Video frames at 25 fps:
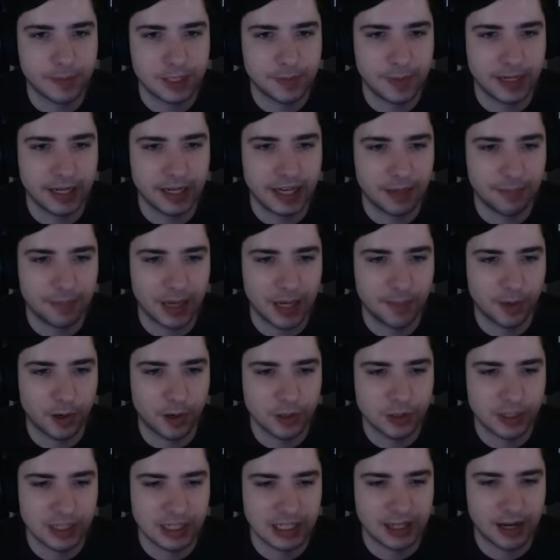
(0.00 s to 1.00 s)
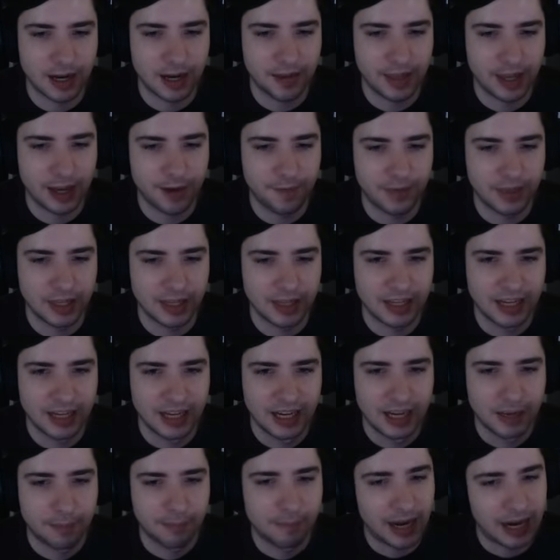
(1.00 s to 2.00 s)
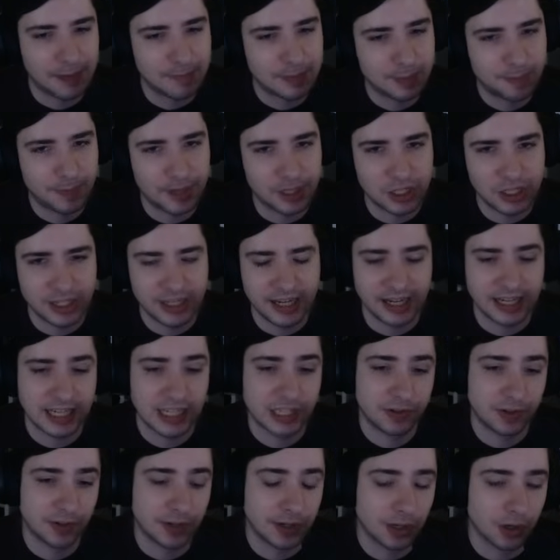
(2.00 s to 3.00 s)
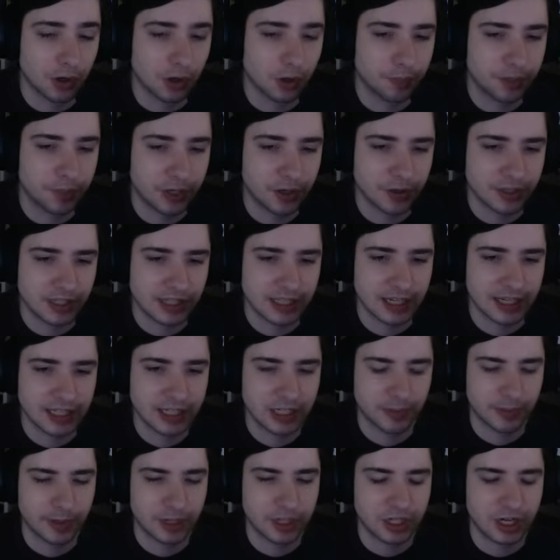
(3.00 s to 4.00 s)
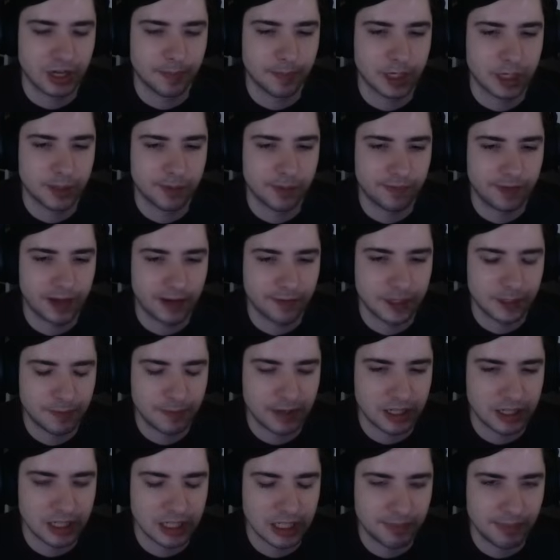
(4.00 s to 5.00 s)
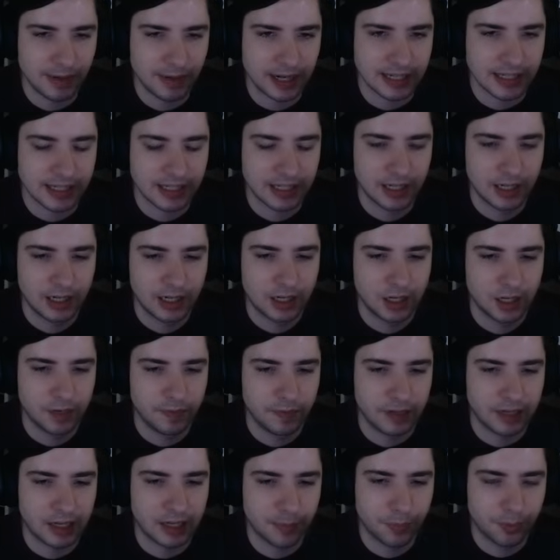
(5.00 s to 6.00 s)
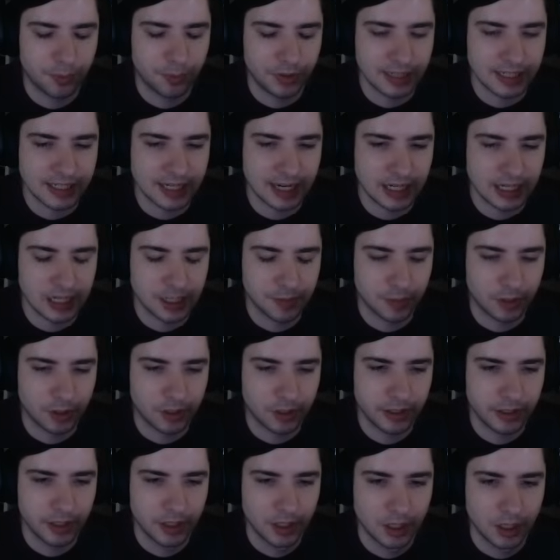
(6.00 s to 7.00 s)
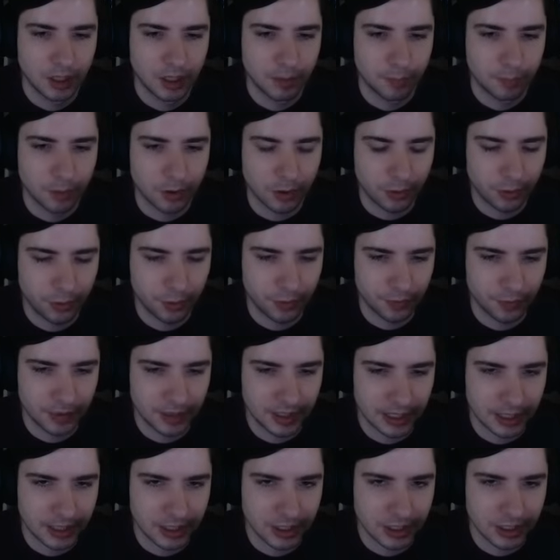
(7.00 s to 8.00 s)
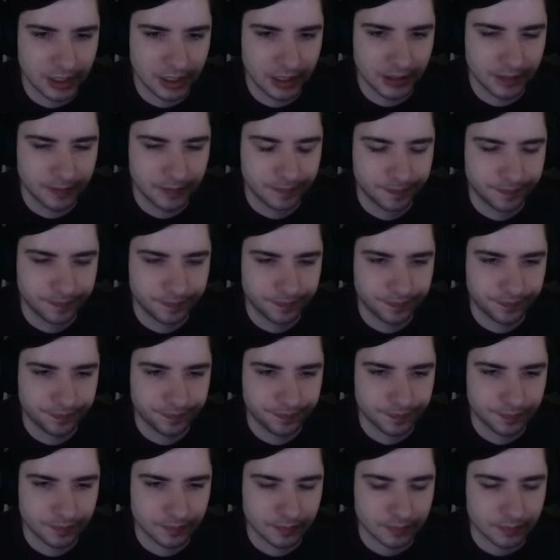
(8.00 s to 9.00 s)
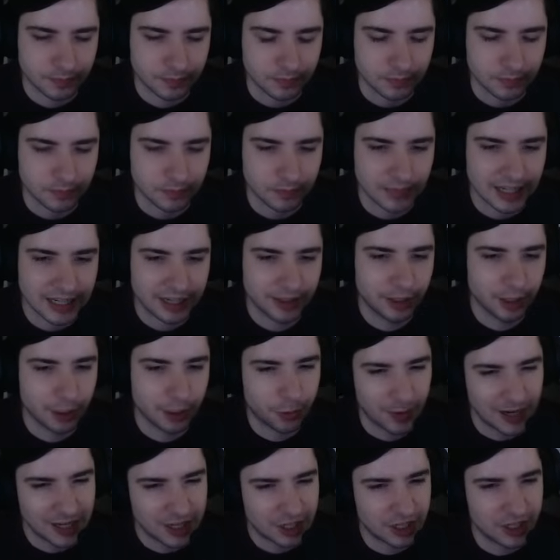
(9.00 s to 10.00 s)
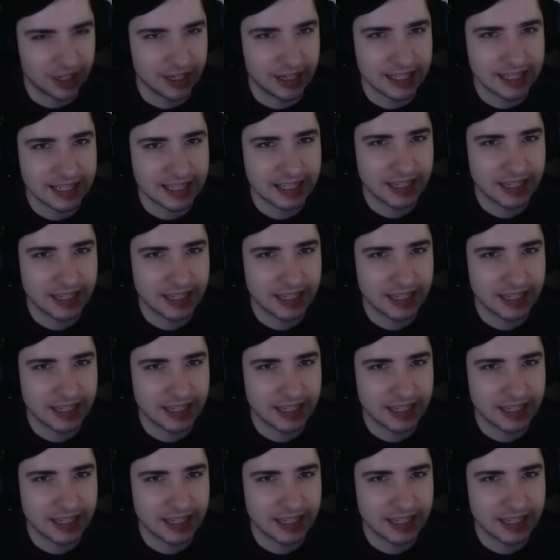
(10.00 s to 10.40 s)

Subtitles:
but again, Mime also doesn't have... Mime's special attack is very low because it does so much damage. But we have special specs, we can put this item on, more current reduction. The question is